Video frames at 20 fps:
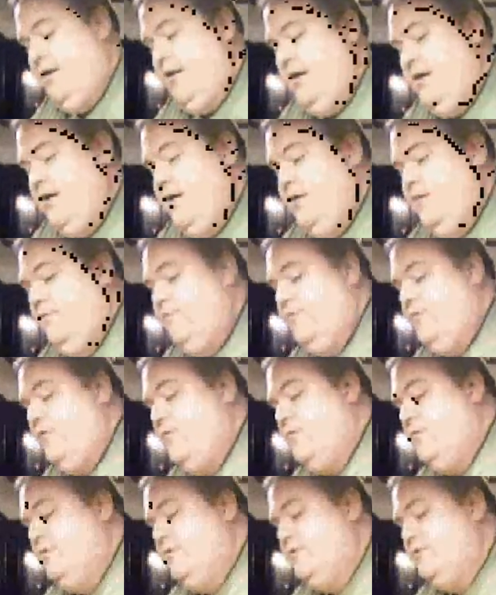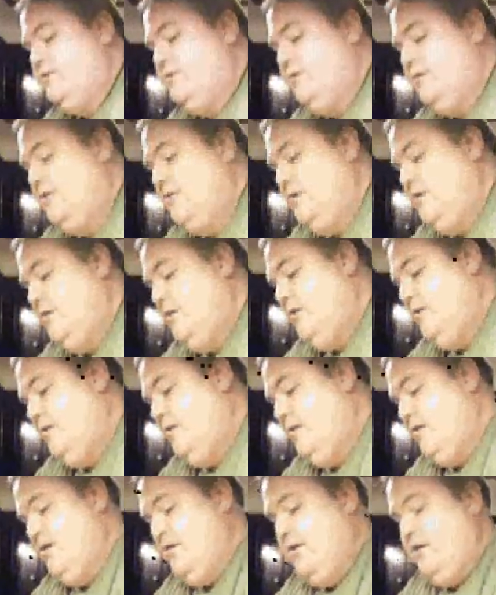And of course,
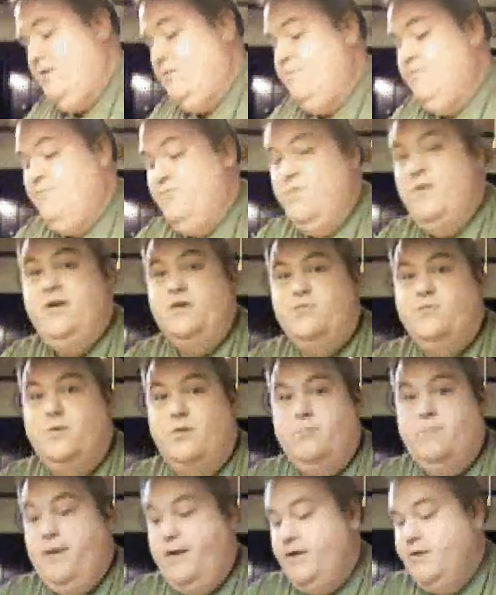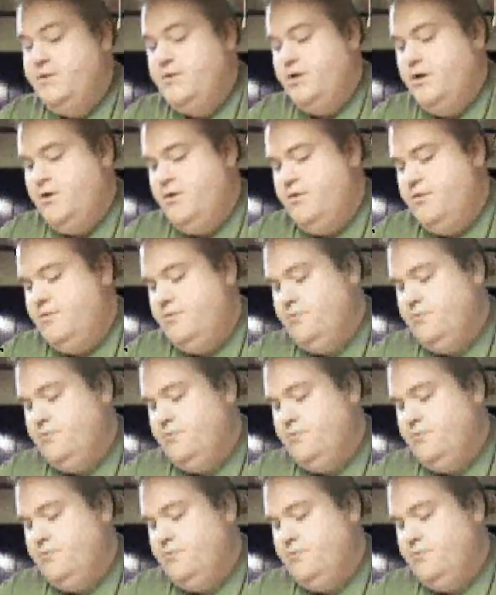this one will be dessert.